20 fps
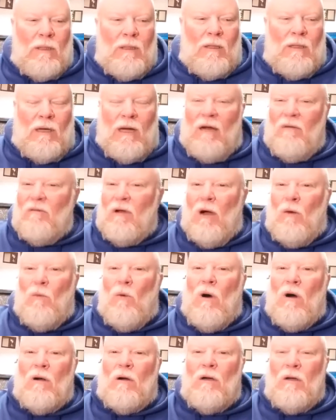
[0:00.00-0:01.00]
I've got
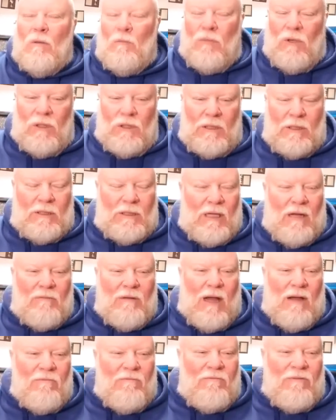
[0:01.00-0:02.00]
water in the bushes. I've
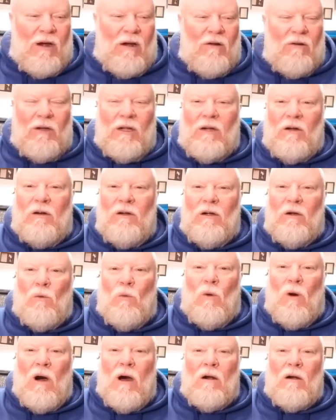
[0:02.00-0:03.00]
got fairly clear
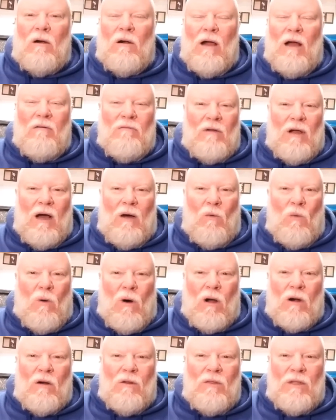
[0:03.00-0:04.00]
water. I've got
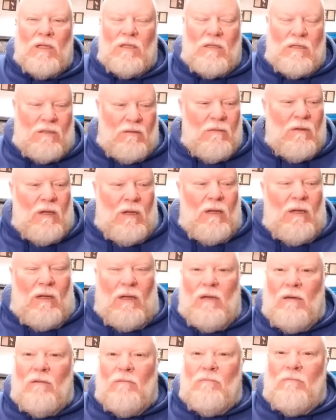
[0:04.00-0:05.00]
water that's
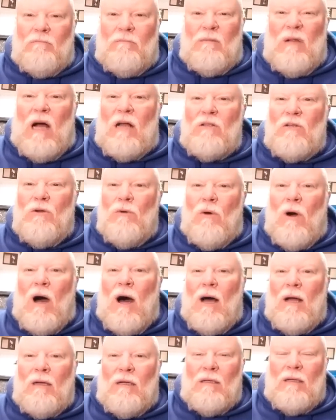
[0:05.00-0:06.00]
not too
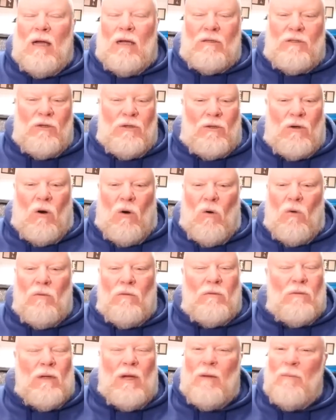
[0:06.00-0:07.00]
hot, not too
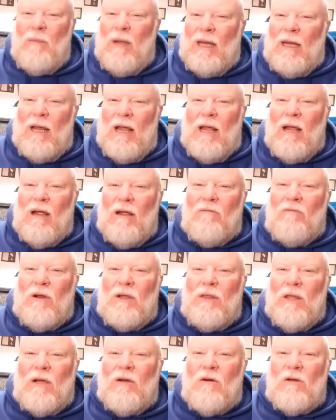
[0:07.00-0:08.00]
cold. I mean,
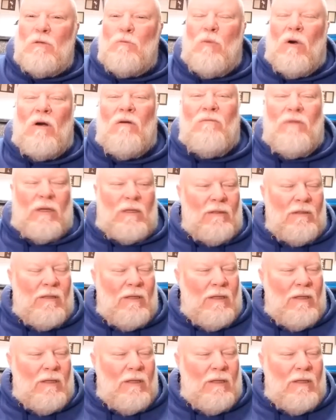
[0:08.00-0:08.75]
everything looks perfect.